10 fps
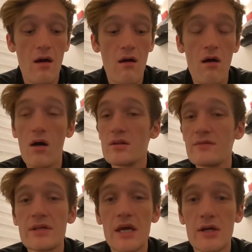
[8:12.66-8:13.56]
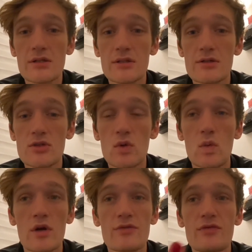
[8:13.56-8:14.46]
all of the characters
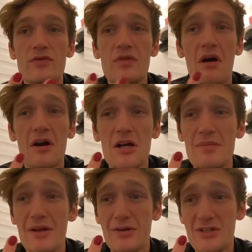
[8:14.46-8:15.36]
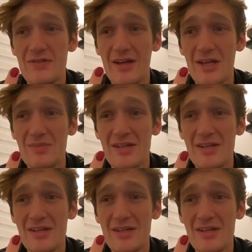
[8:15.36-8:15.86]
were far better developed